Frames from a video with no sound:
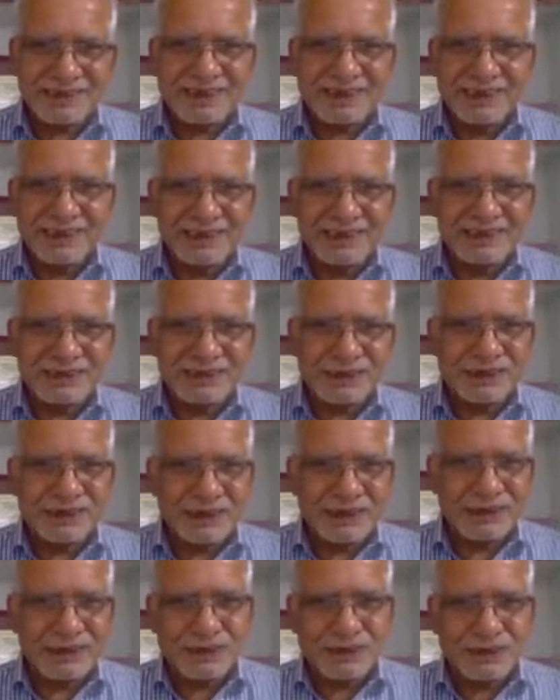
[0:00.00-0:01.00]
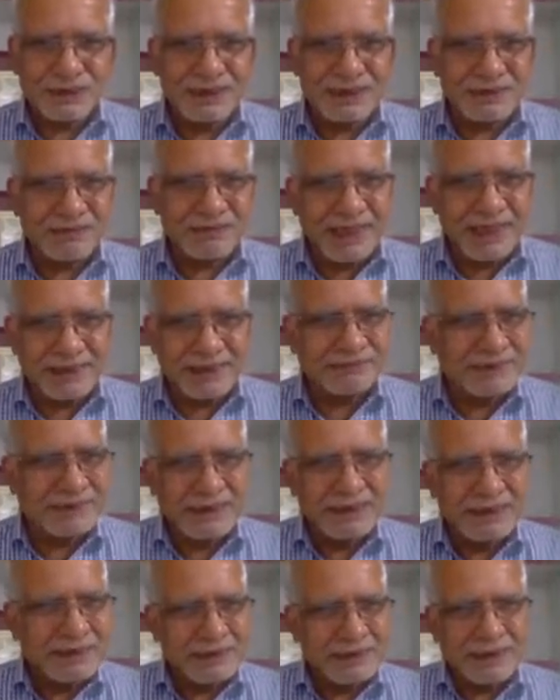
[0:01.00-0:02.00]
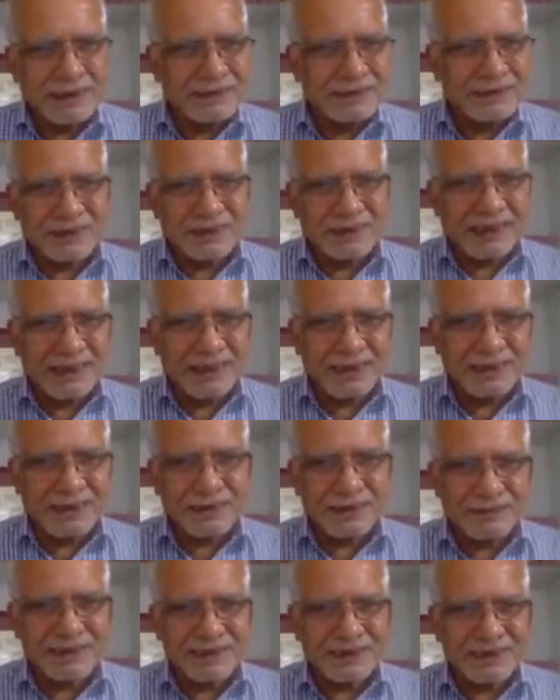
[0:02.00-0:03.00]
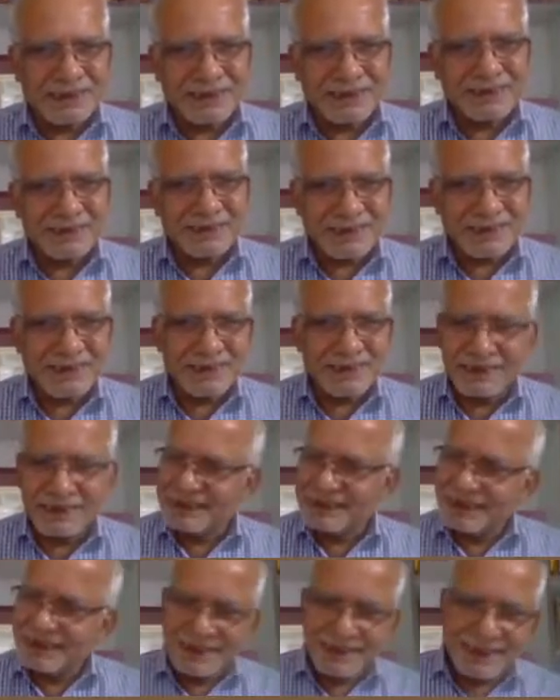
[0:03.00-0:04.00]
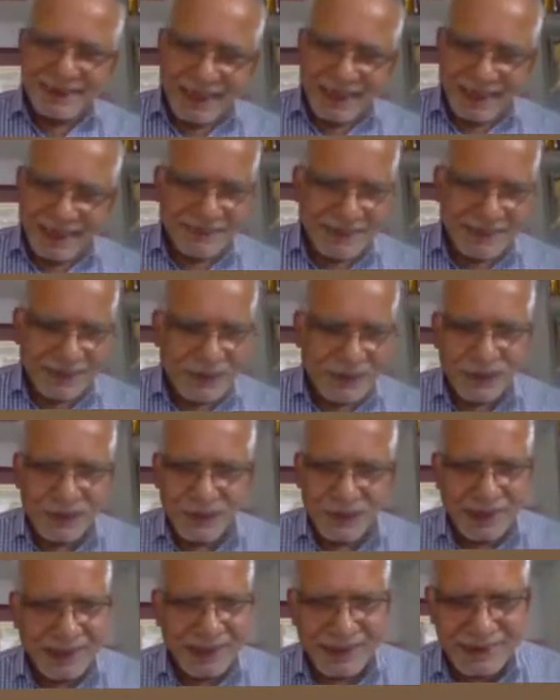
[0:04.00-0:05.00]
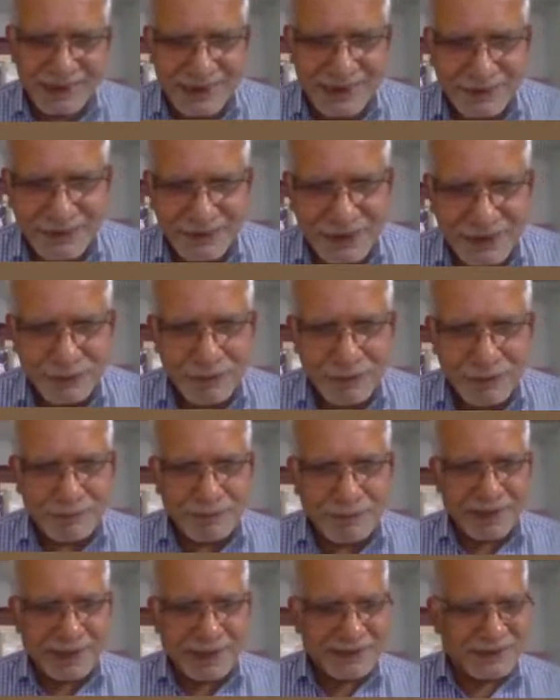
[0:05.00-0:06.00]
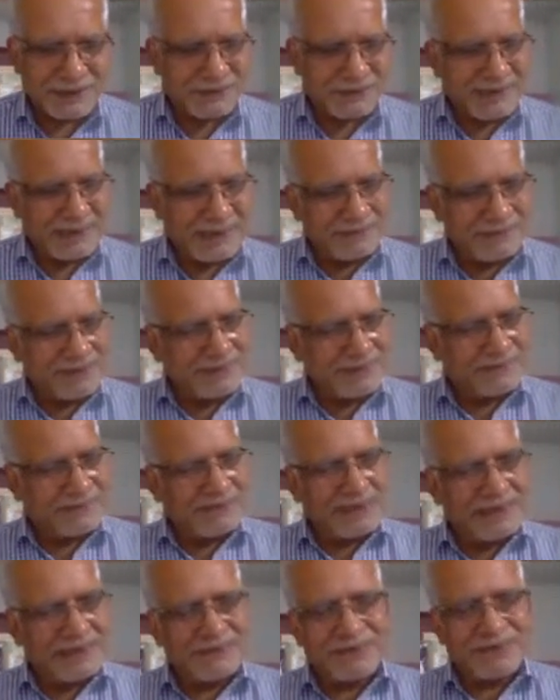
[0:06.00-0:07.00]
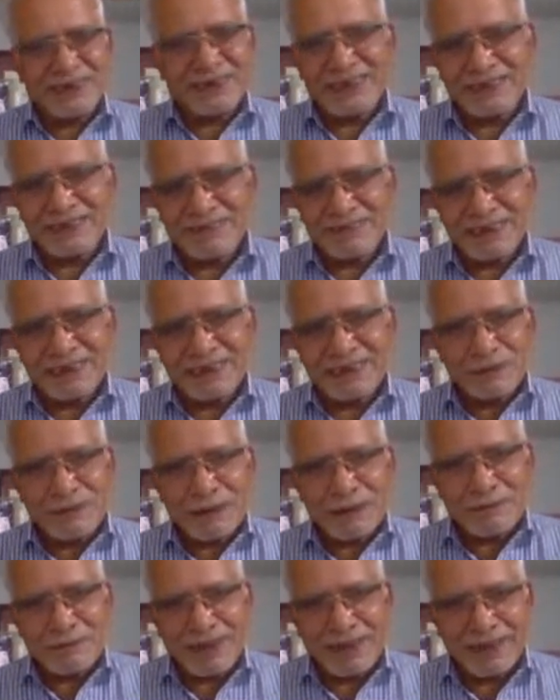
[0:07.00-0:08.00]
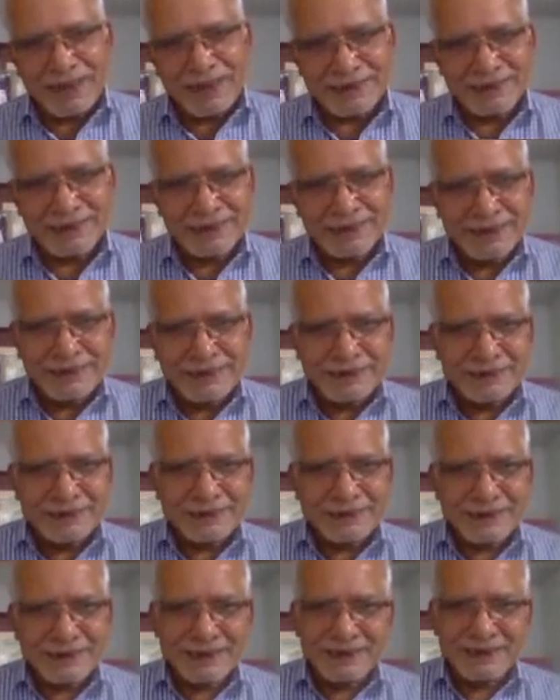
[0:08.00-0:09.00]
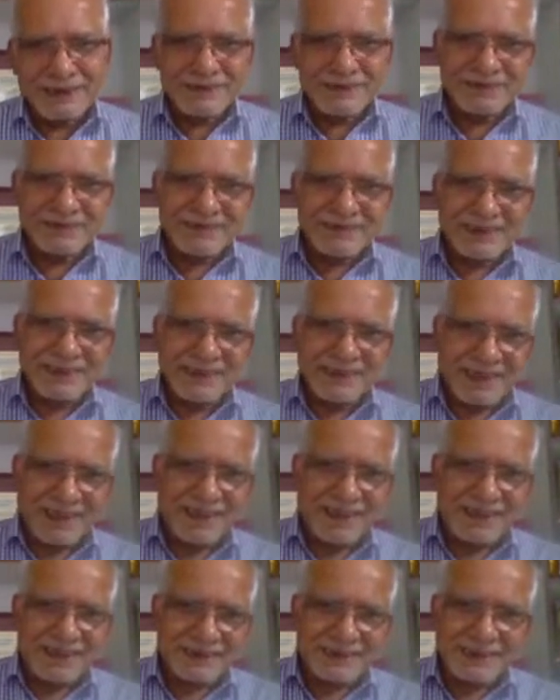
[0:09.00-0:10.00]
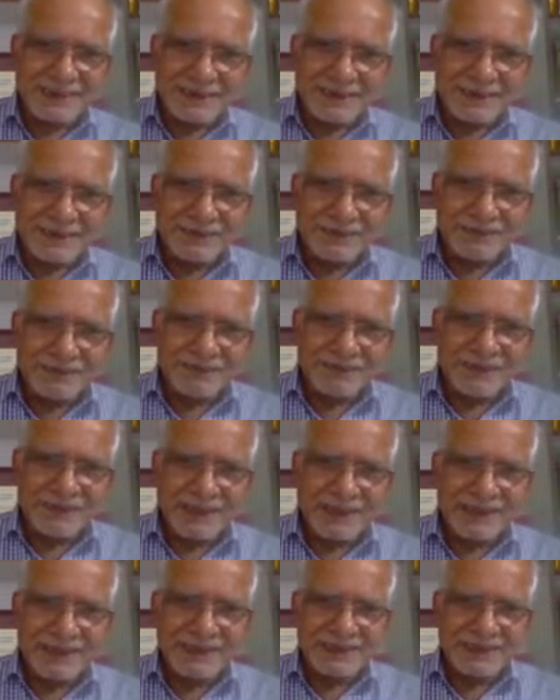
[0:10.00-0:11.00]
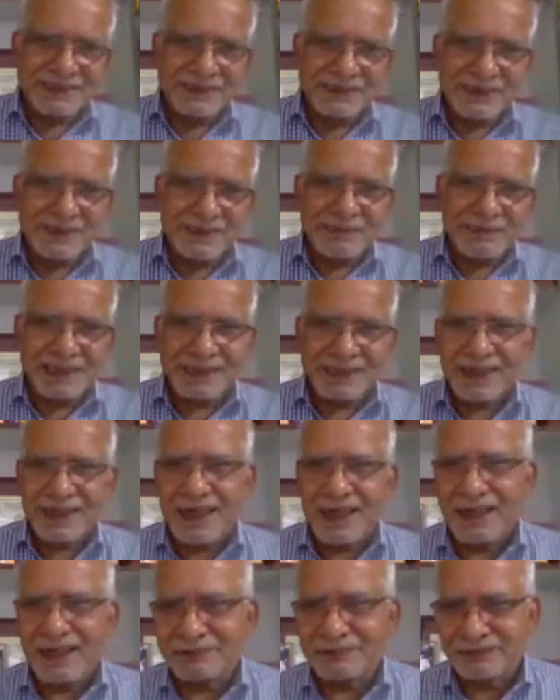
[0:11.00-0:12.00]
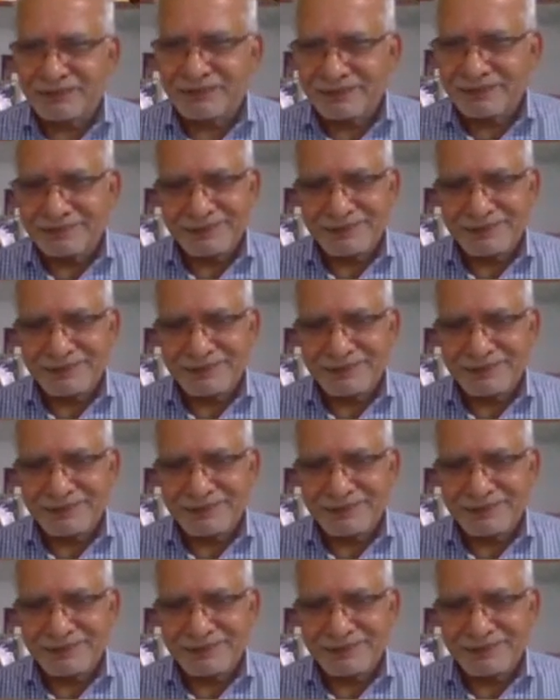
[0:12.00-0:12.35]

studies, so he told his wife that you take care of the children's studies. I will go and receive the Nobel Prize. So when he was went for receiving the Nobel Prize, the King of Sweden asked, where is your better half?